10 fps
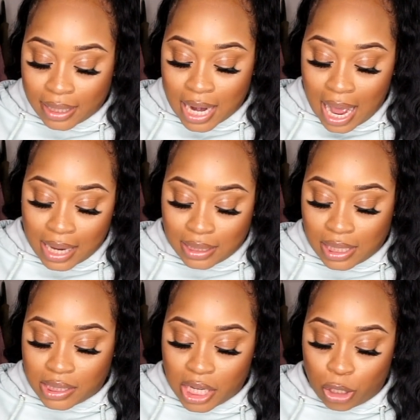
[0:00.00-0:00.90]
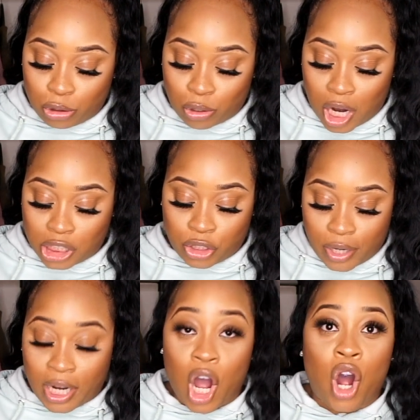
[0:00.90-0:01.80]
knot detail
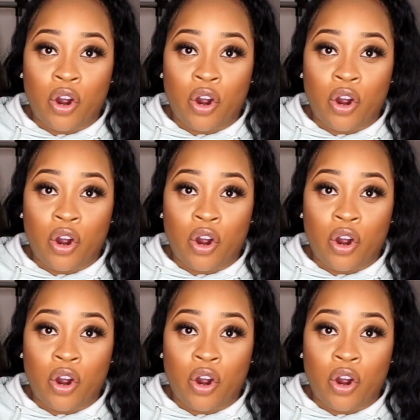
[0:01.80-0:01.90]
drawstring